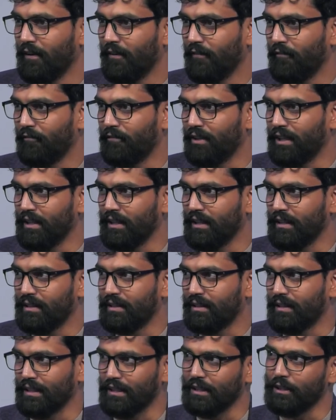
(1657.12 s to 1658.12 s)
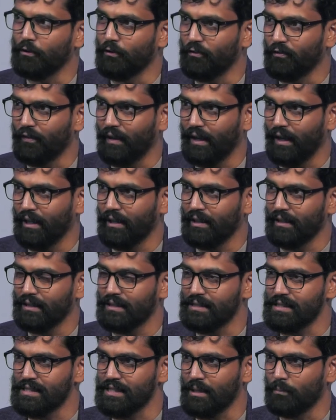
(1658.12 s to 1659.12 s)
We think of AI as
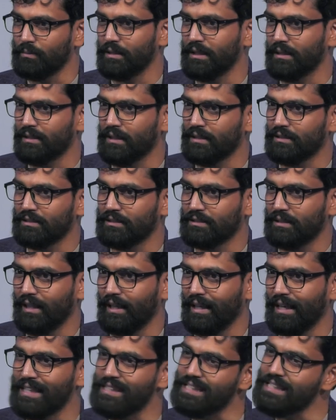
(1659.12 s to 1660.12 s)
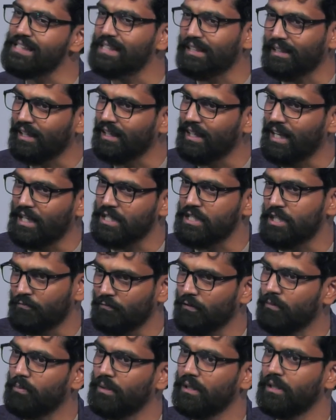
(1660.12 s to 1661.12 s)
something that's necessarily
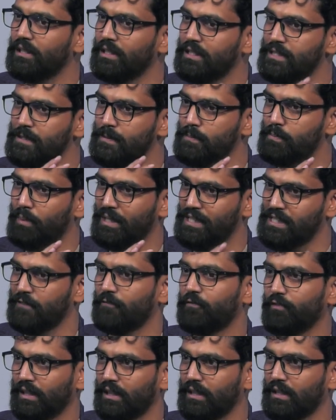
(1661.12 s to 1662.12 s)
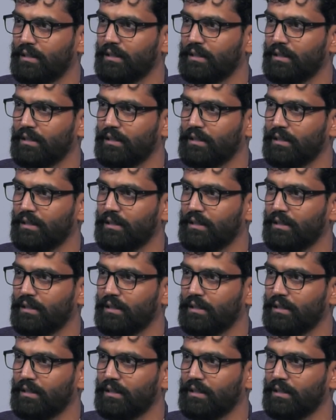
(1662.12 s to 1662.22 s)
achievable in a specific,